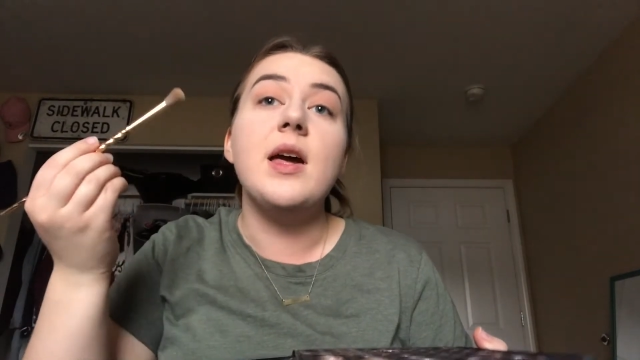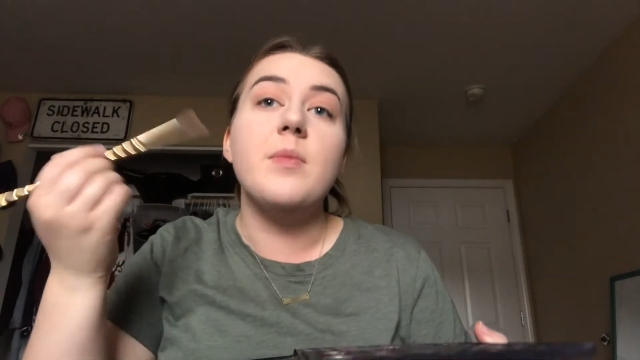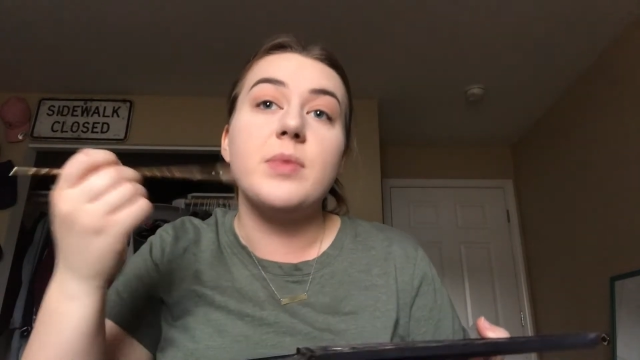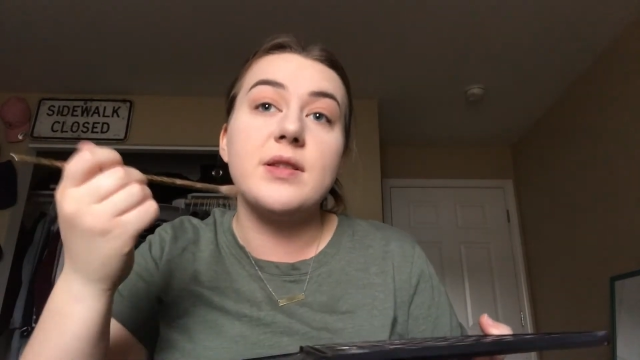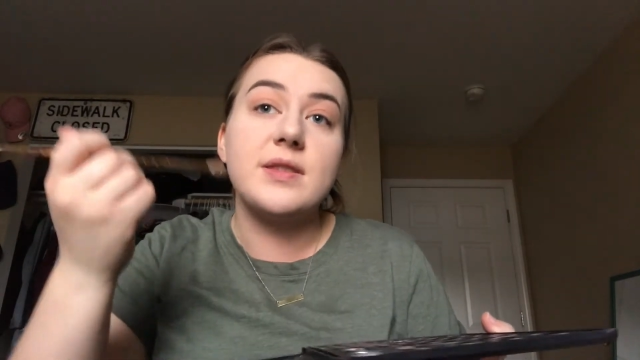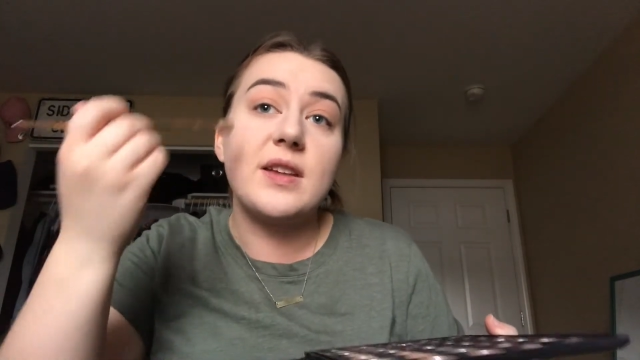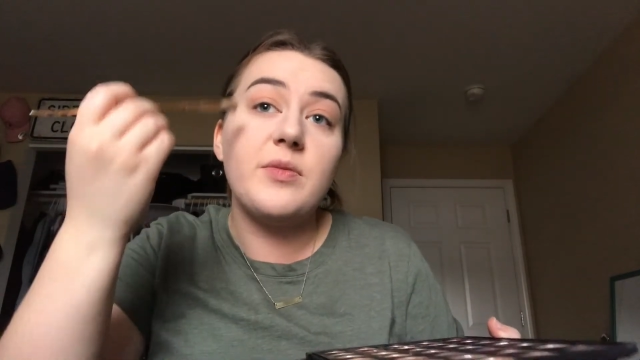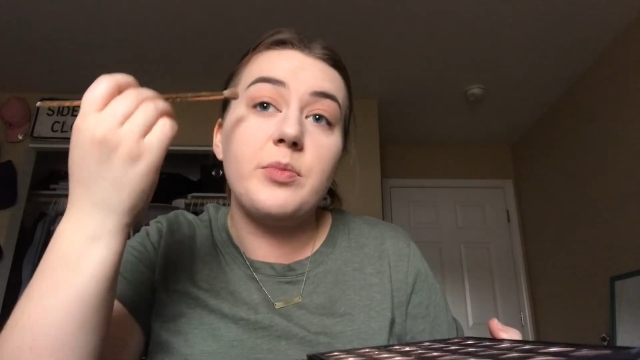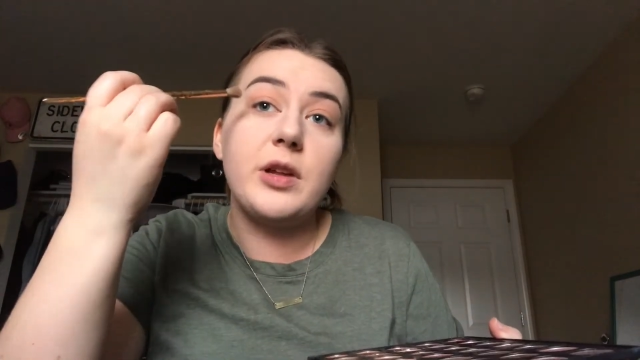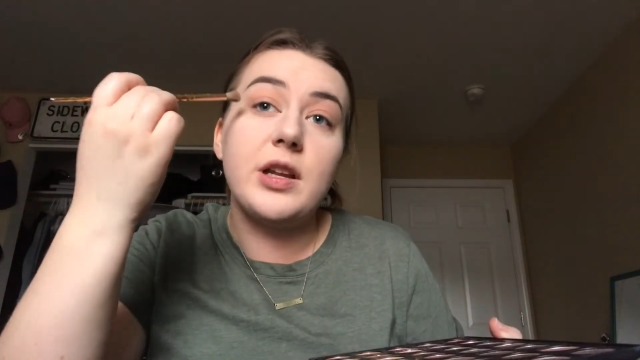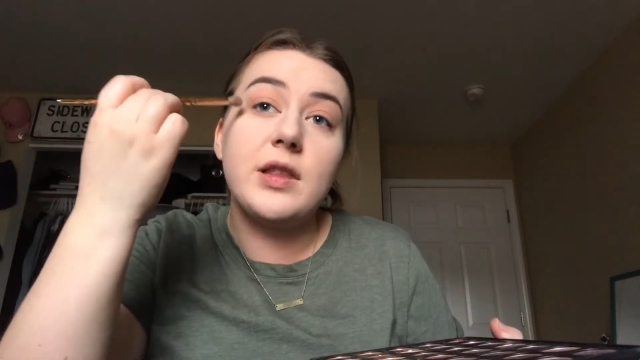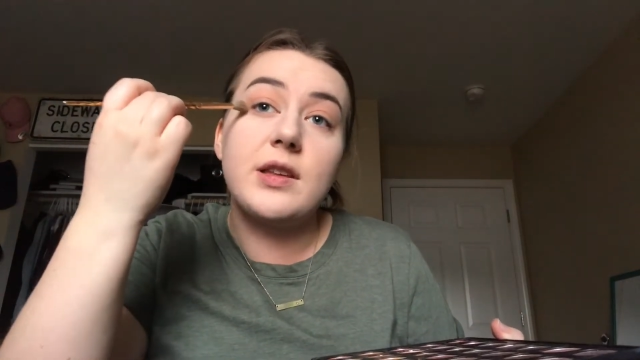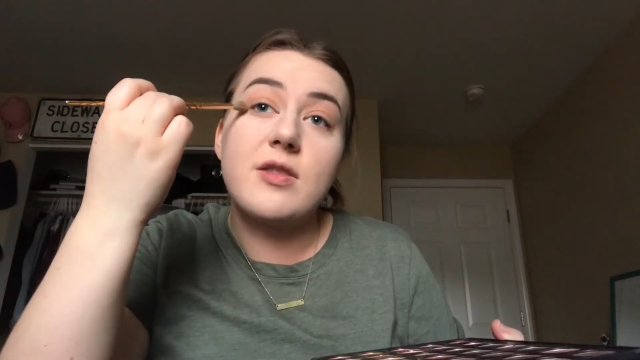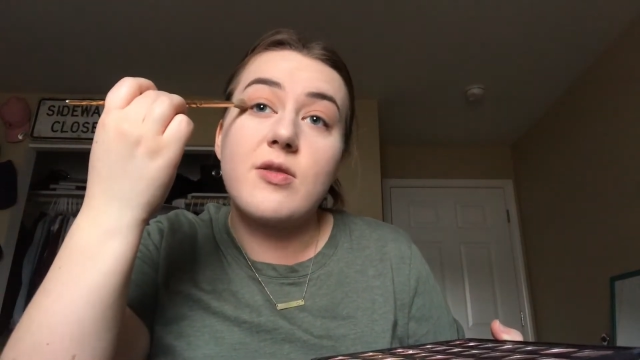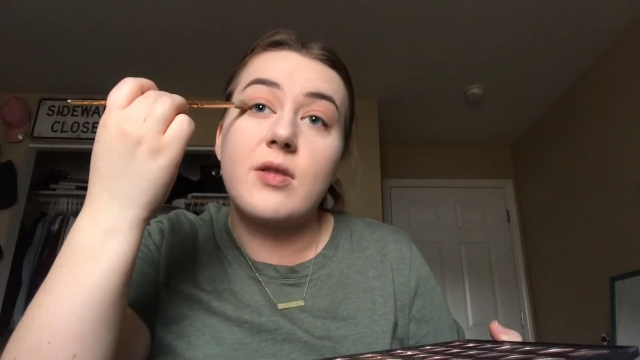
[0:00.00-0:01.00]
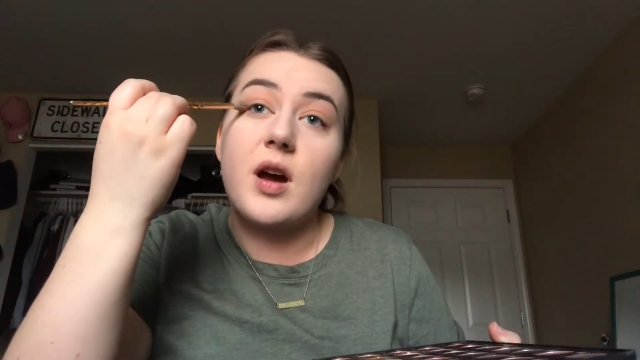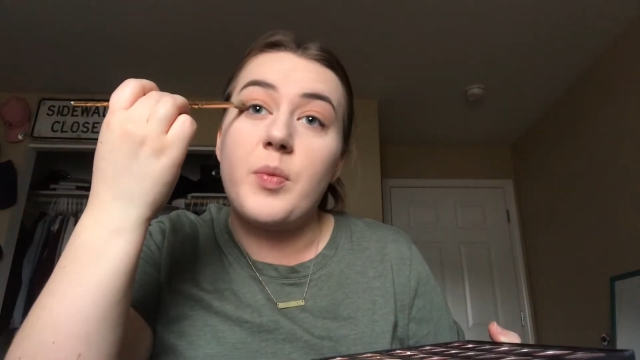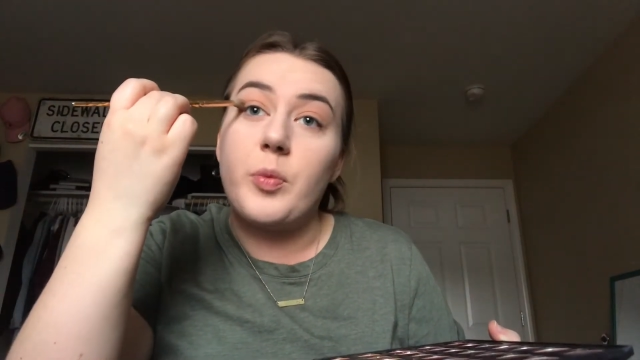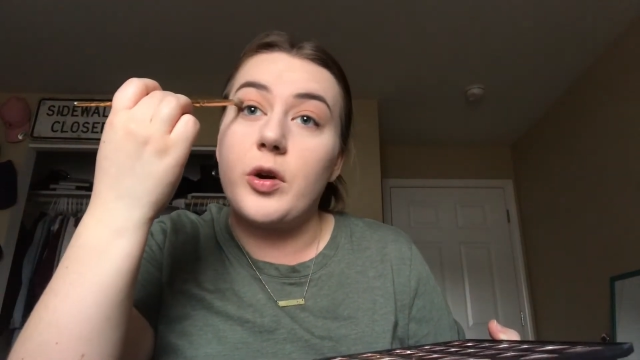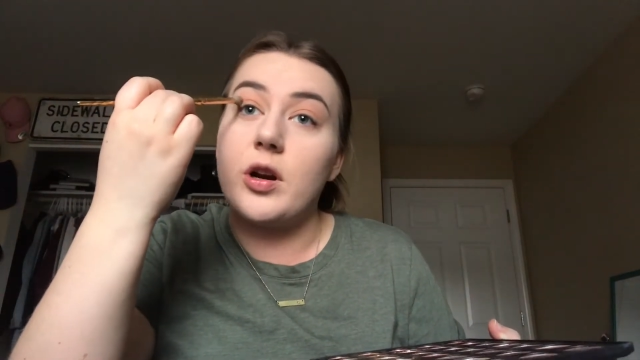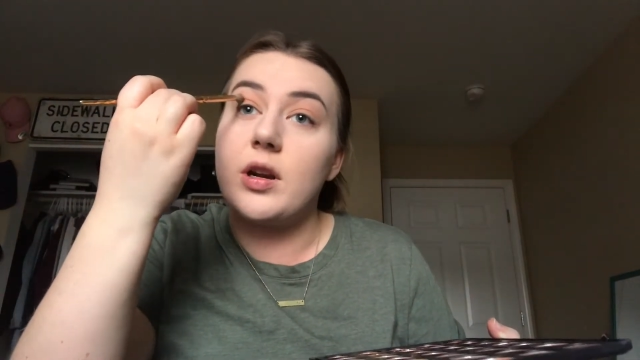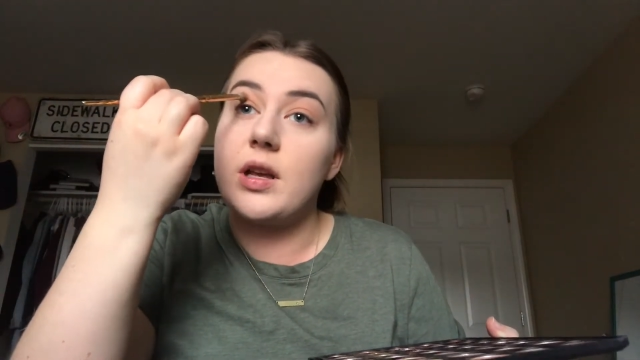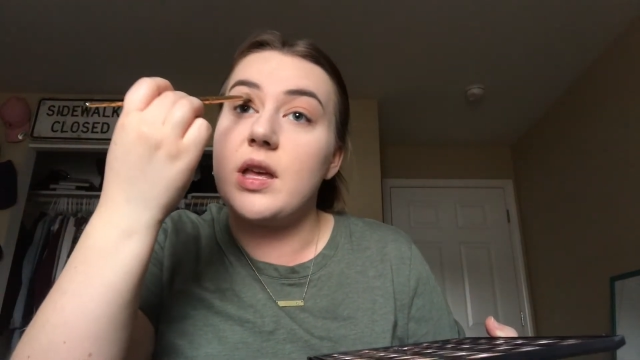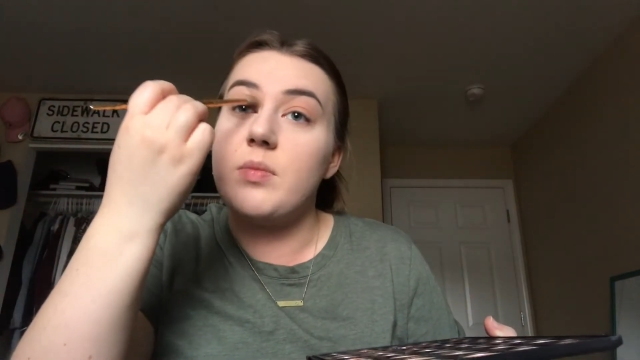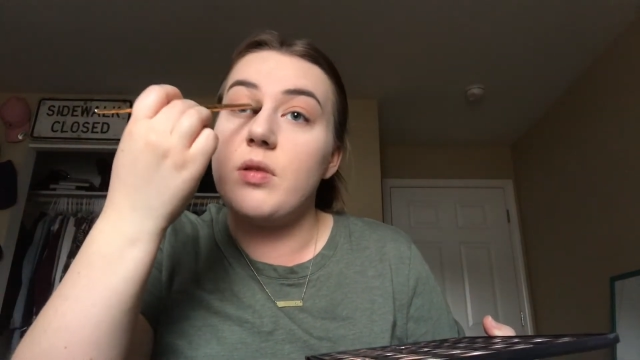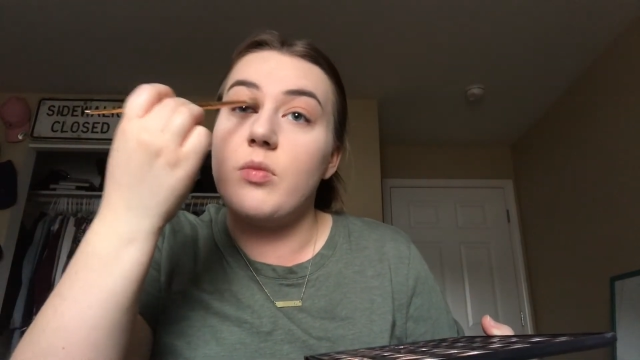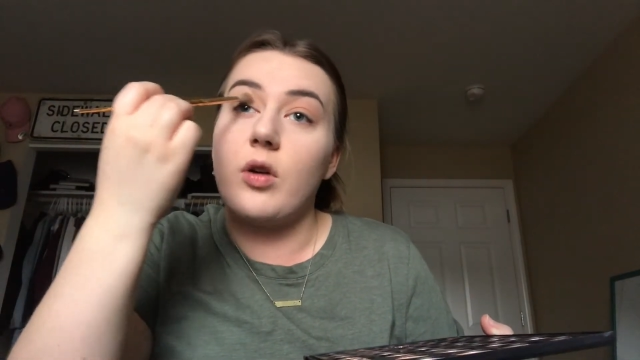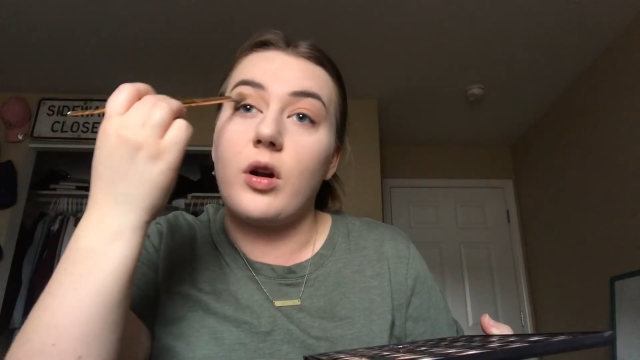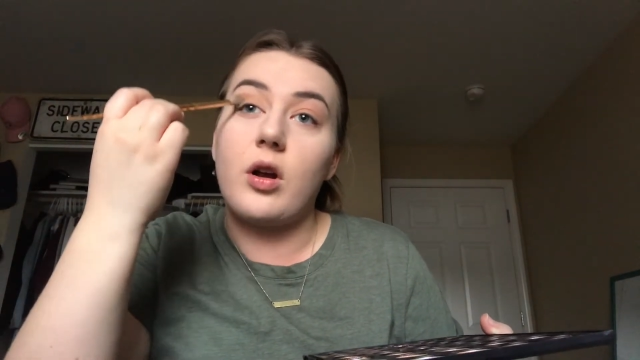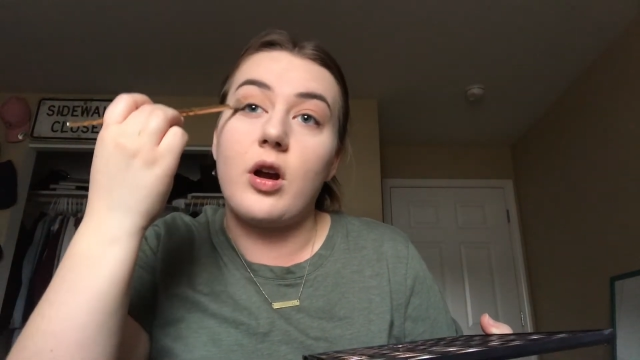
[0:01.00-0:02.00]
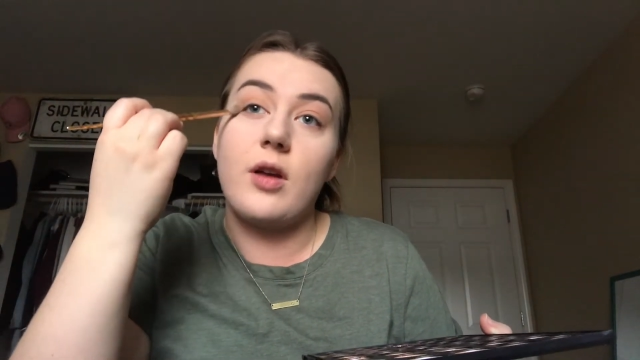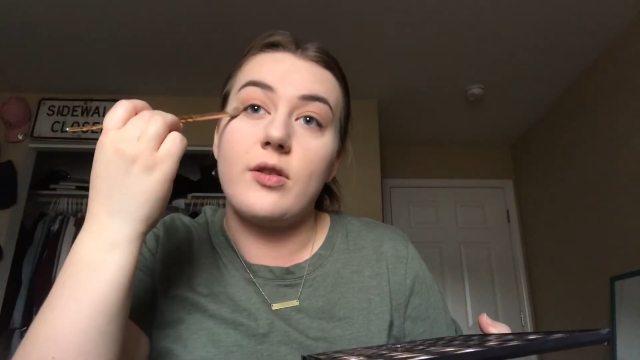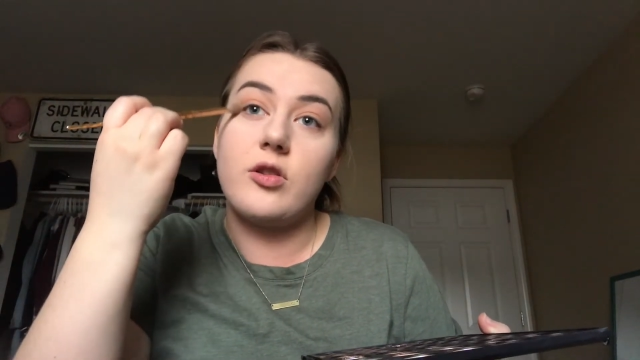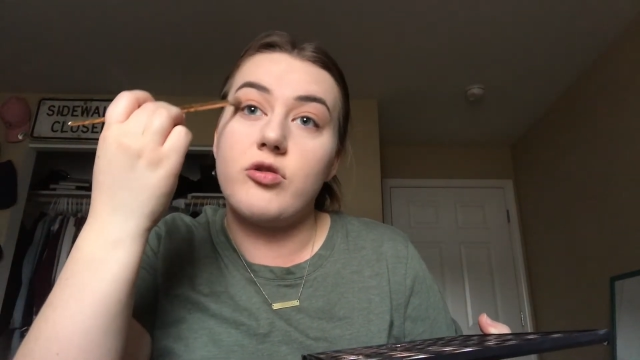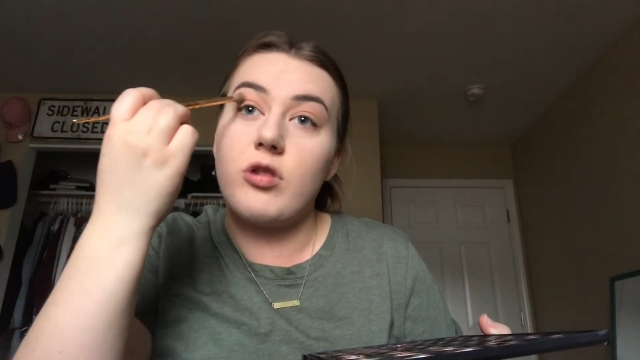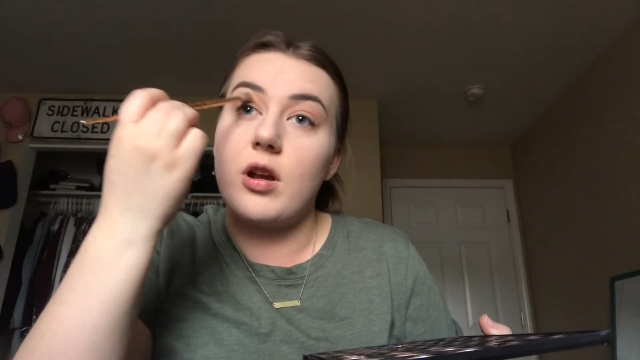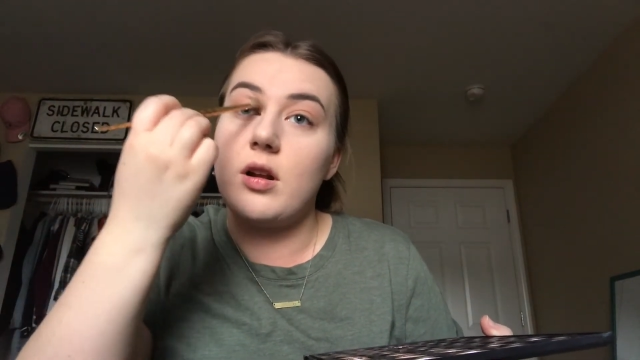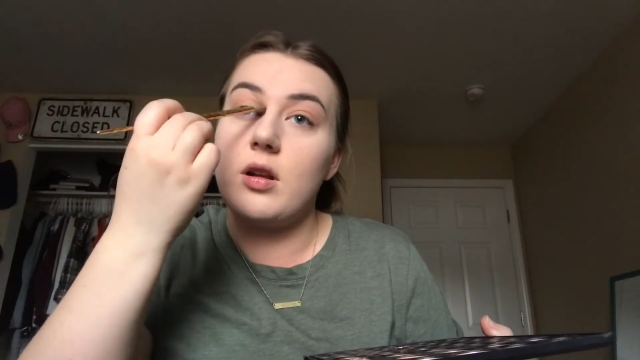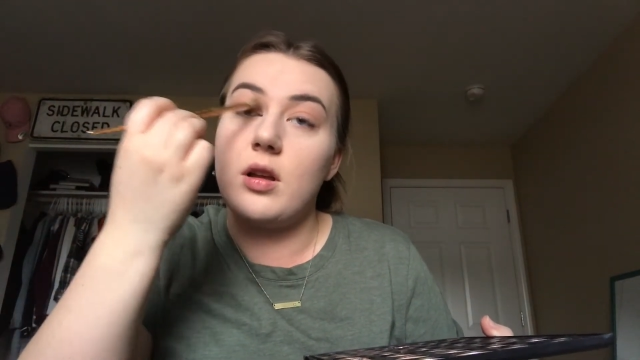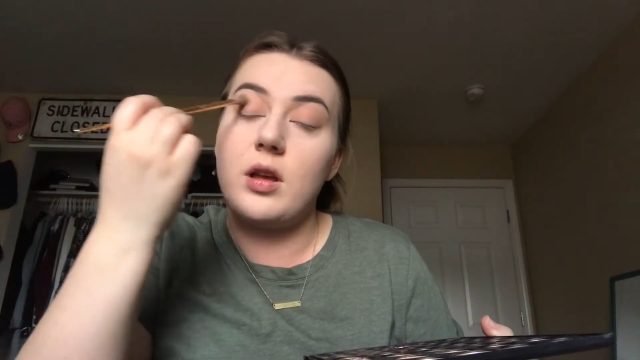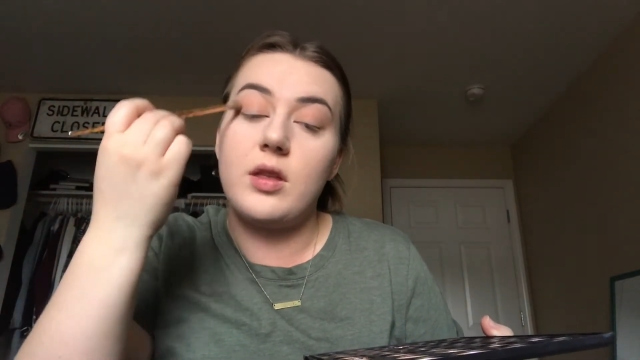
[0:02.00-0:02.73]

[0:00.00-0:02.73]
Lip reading: But instead of blending this one up, we're going to keep it more concentrated